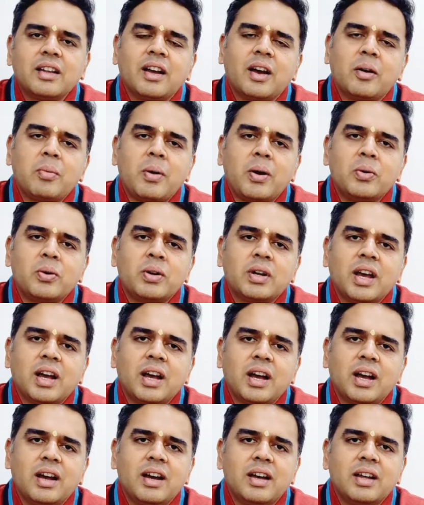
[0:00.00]
about
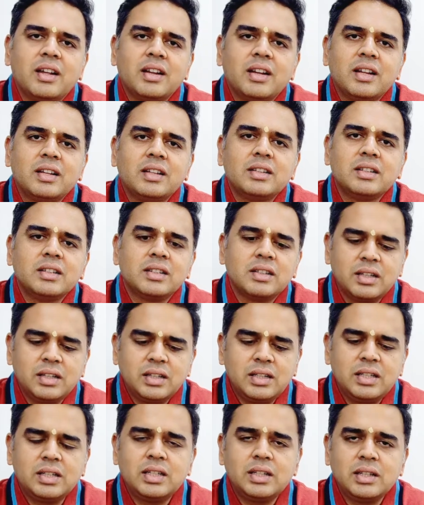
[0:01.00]
our
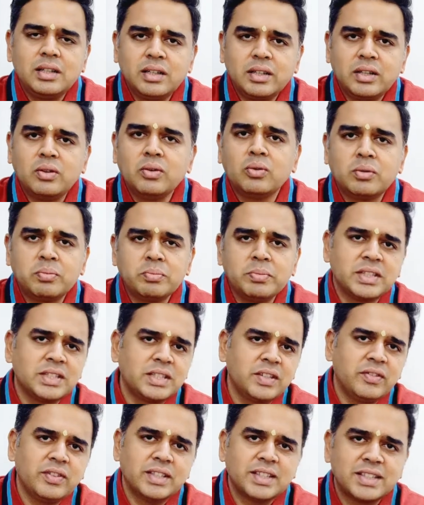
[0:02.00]
little cute
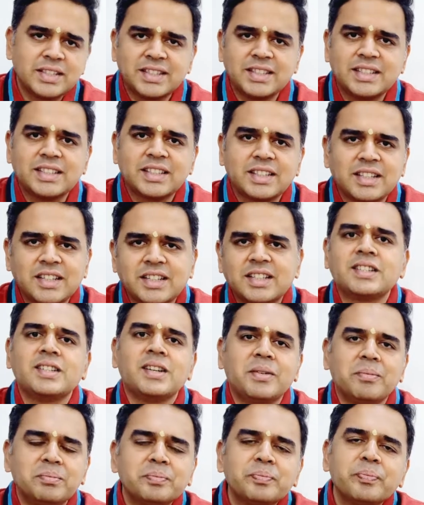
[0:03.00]
mischievous Krishna.